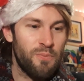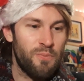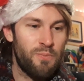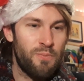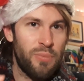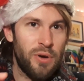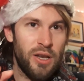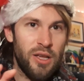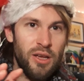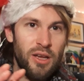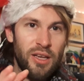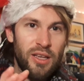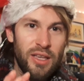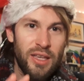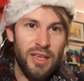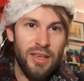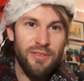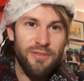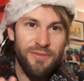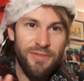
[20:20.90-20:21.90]
But
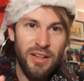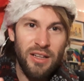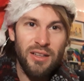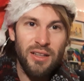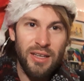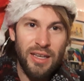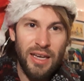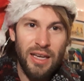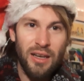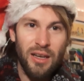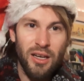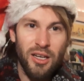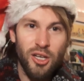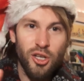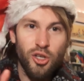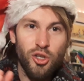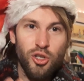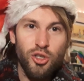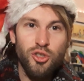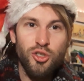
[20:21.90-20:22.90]
it felt again like a
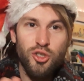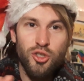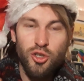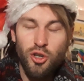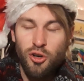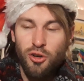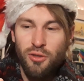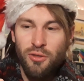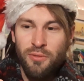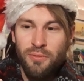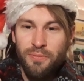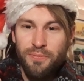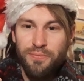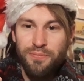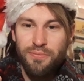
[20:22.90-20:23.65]
good song